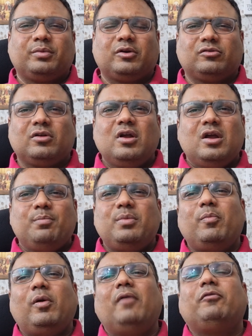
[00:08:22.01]
because
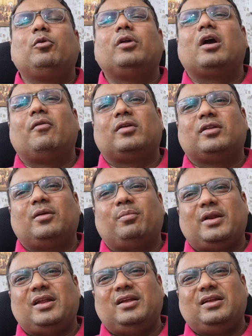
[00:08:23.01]
people have to recover their
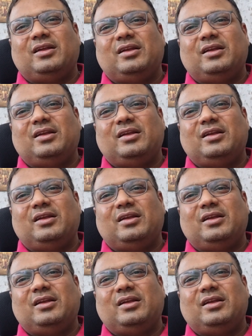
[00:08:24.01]
money.